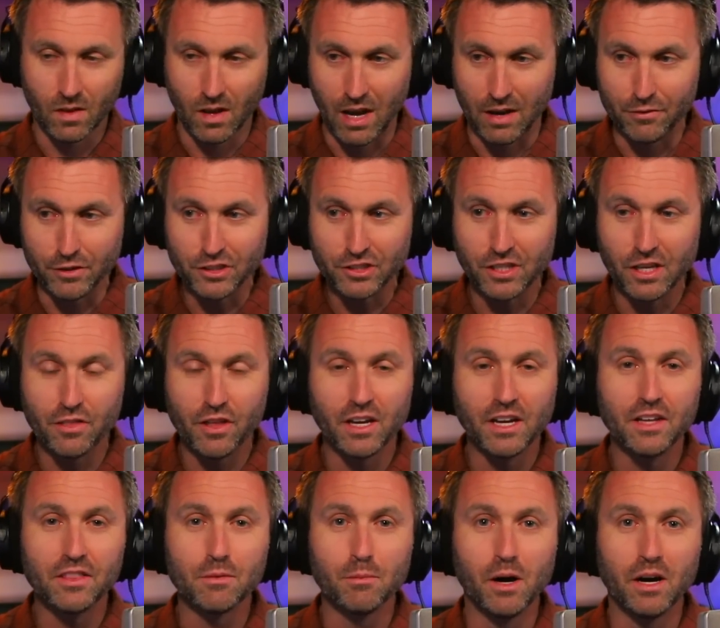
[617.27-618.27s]
Obviously, they
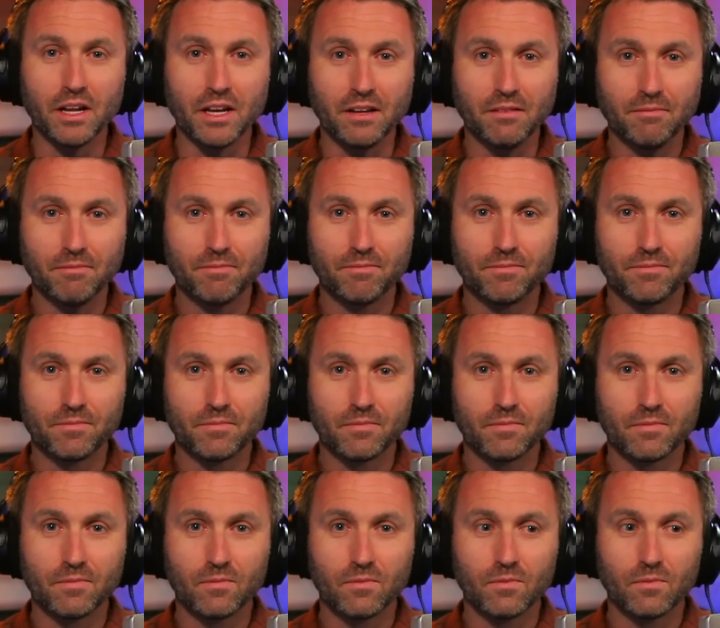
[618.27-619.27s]
need the money.
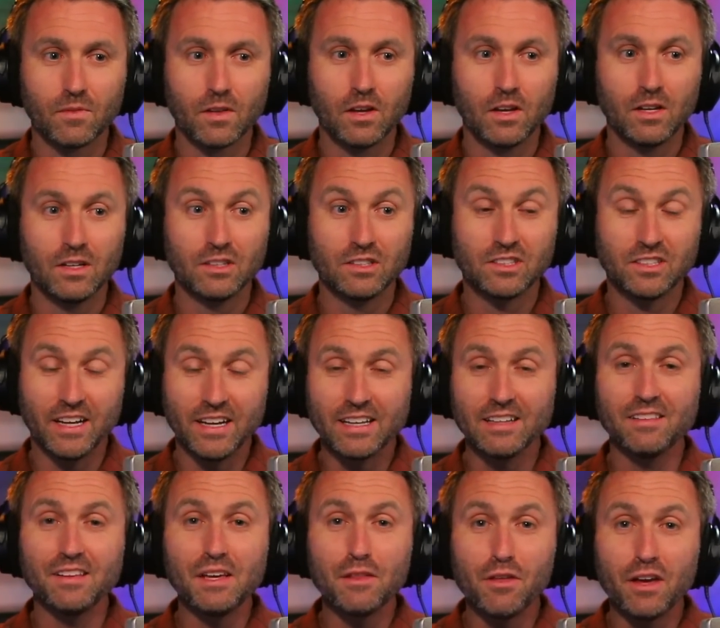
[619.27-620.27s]

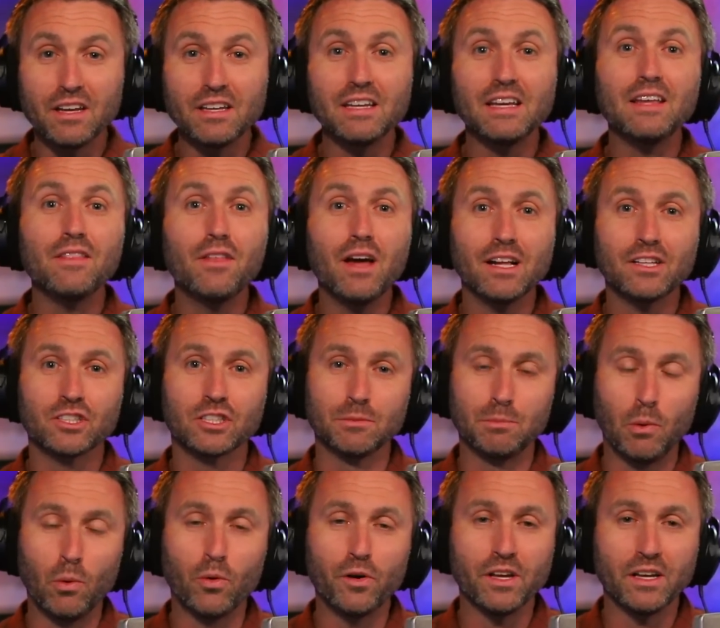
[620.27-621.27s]
Secondly, they need that
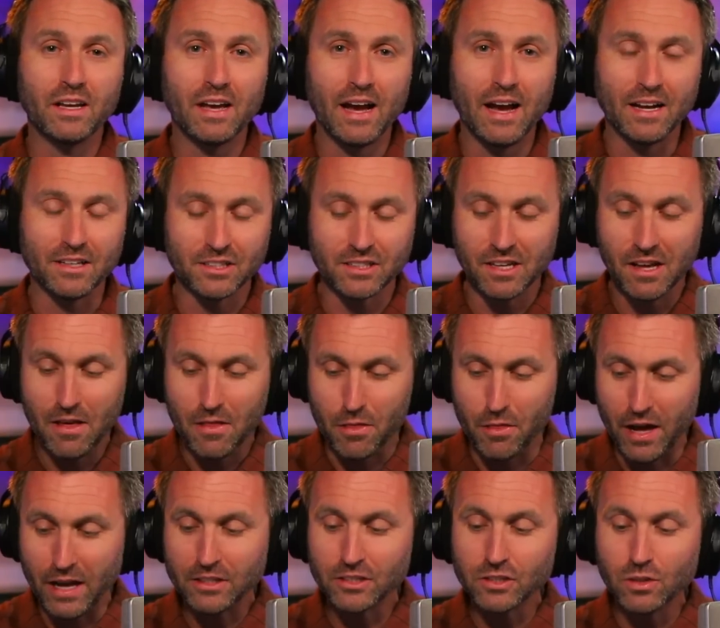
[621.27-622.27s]
supporting cast.
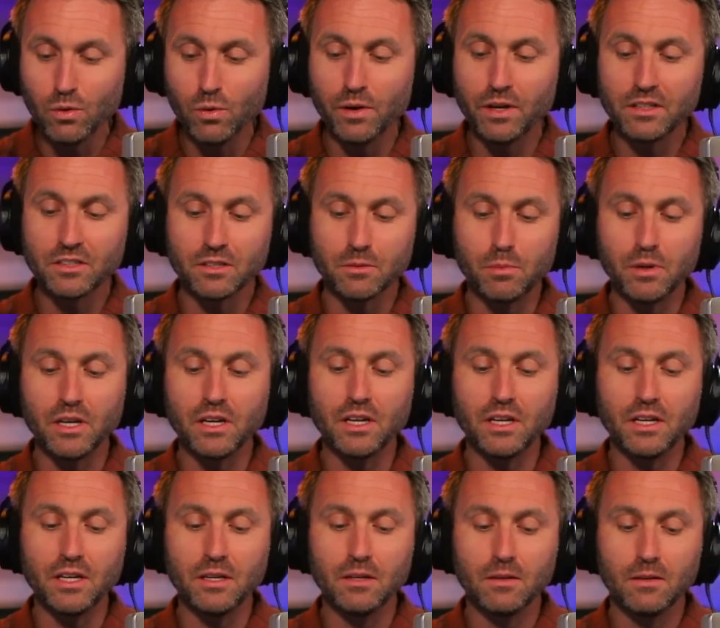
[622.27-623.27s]
That's going to
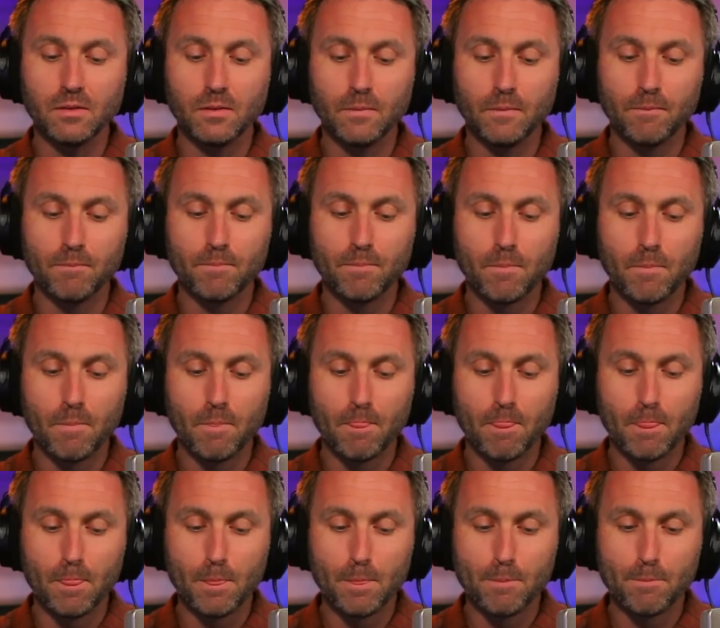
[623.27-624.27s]
be
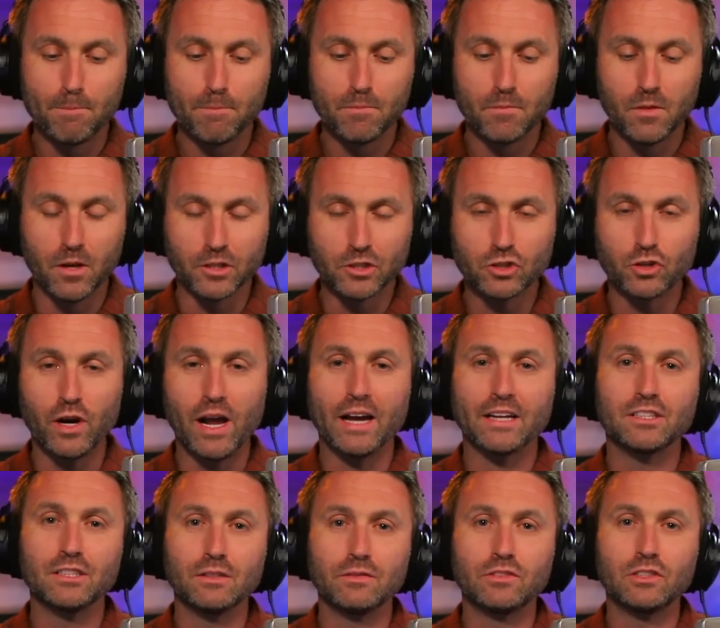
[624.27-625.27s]

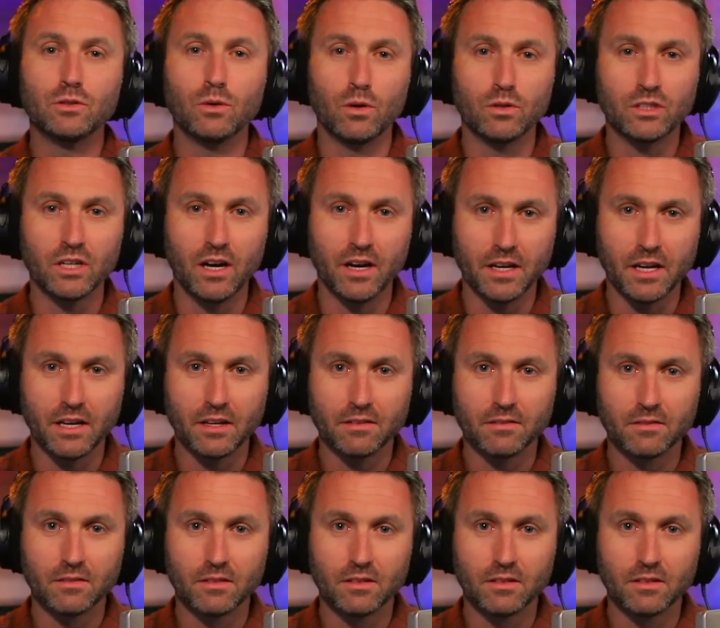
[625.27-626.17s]
attractive to Ohtani.